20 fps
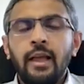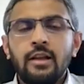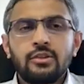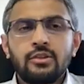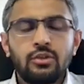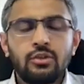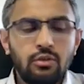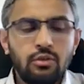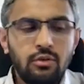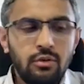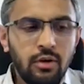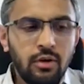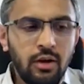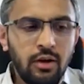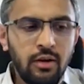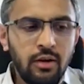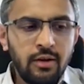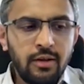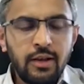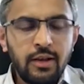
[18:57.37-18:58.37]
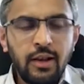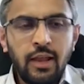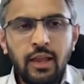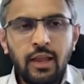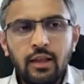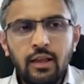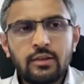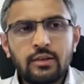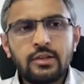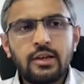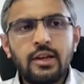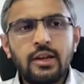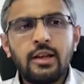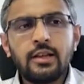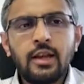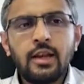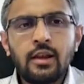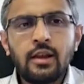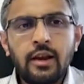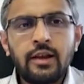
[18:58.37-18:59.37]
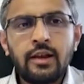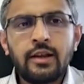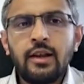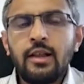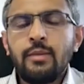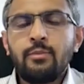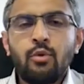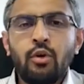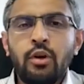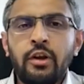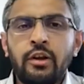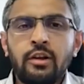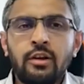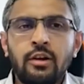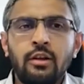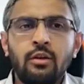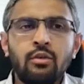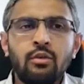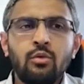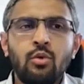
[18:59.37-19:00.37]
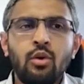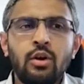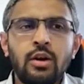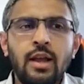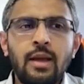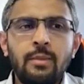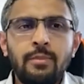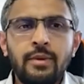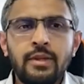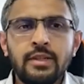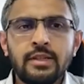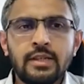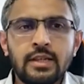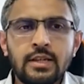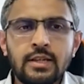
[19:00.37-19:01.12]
So, like Srilata rightly pointed out, what happens